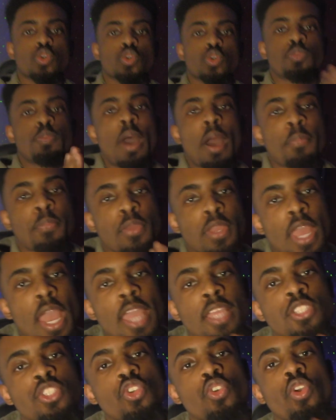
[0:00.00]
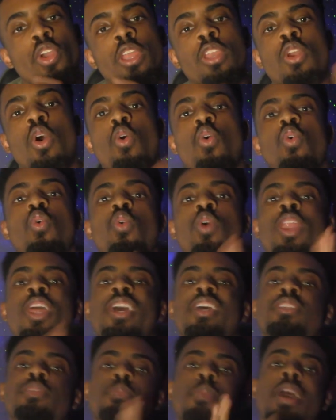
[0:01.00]
poppin', guys? You already know who it
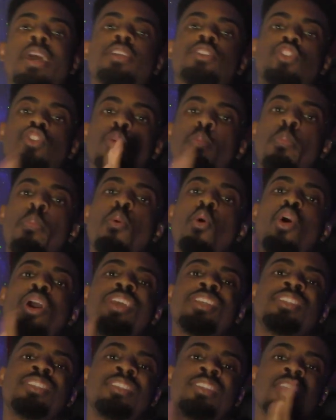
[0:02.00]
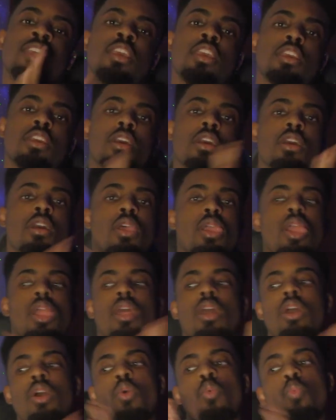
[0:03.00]
is, man. It's your boy Z.
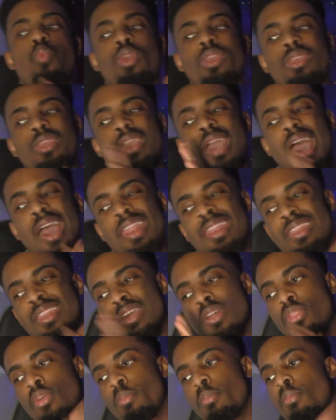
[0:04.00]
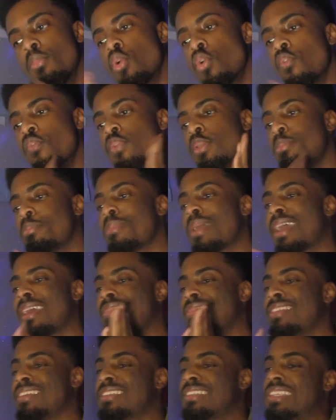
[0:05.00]
We got another movie,
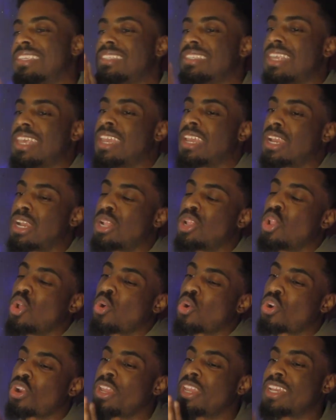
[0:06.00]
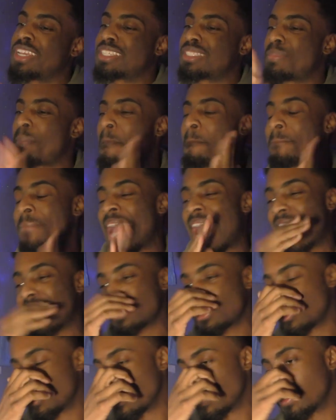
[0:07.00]
man. This is Inglourious
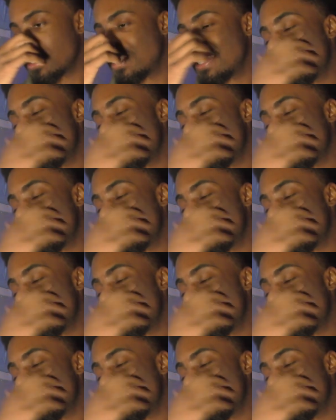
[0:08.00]
Basterds,